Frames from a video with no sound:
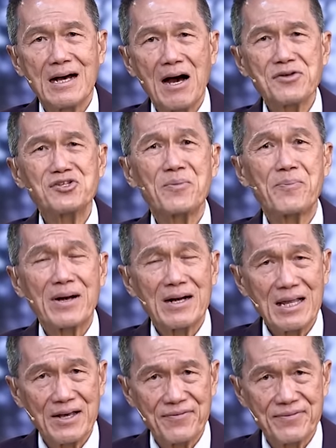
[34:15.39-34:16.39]
How's your prayer
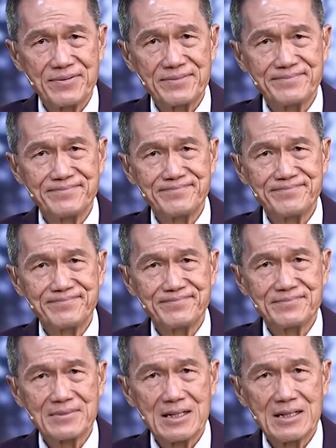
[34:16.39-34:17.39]
life?
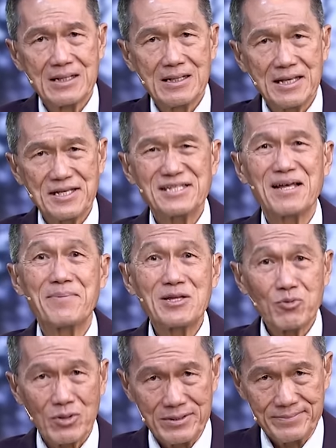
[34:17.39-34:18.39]
Is it
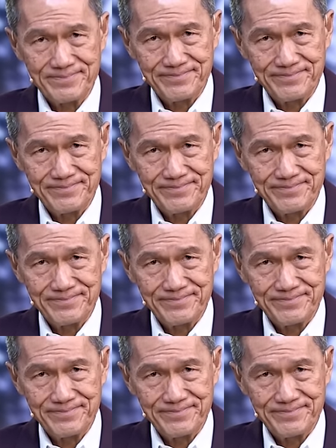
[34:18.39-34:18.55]
habitual?